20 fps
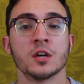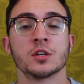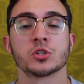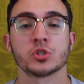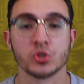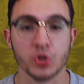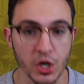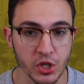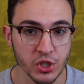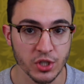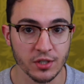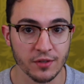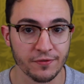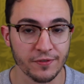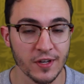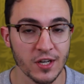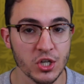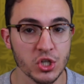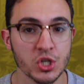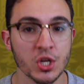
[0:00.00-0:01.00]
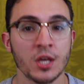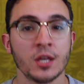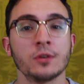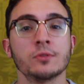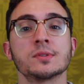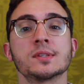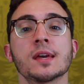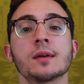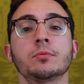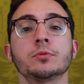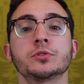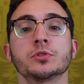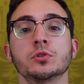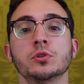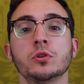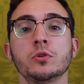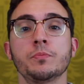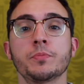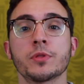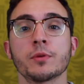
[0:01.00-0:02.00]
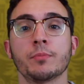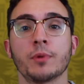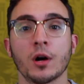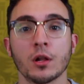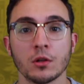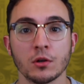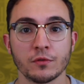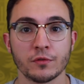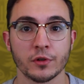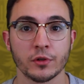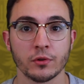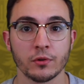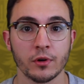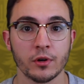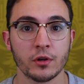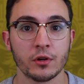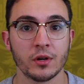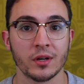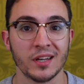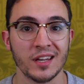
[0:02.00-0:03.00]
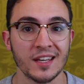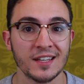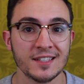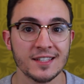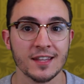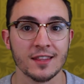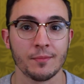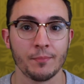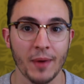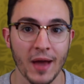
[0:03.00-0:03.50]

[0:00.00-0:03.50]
Stretching to finish, he was able to loop the ball over Neuer and into the